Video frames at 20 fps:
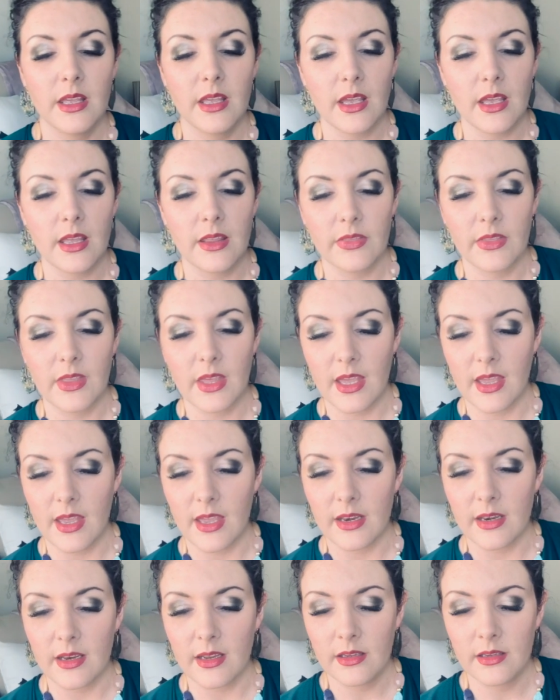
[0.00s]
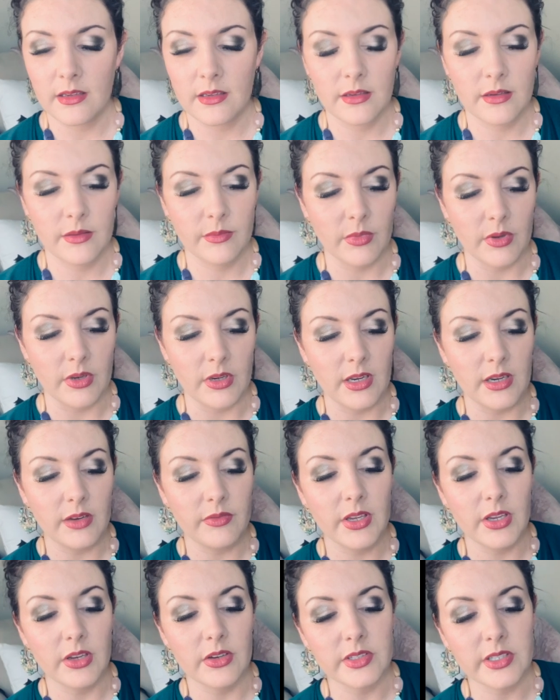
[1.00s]
And then, run out of
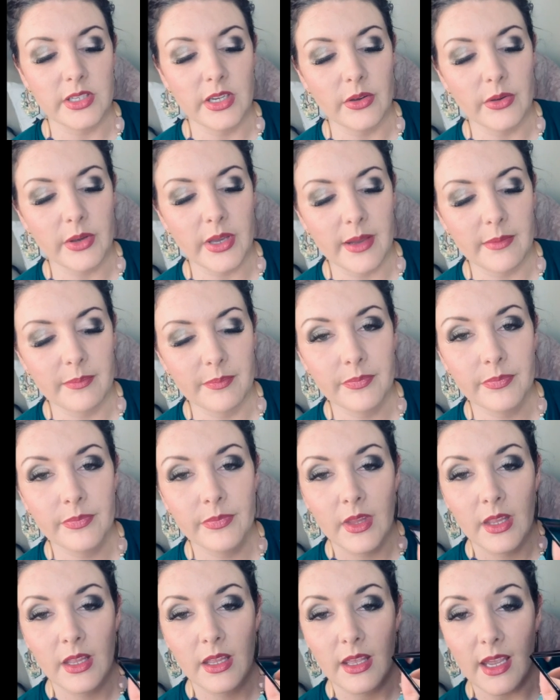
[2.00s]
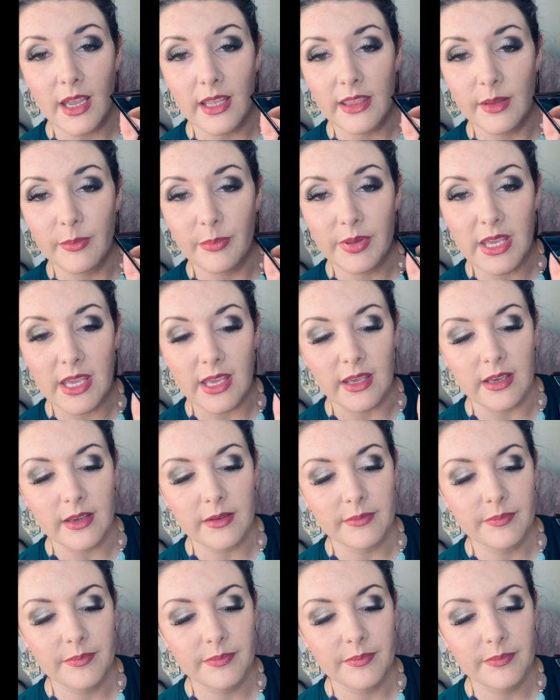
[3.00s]
fingers here. Okay, and then pink.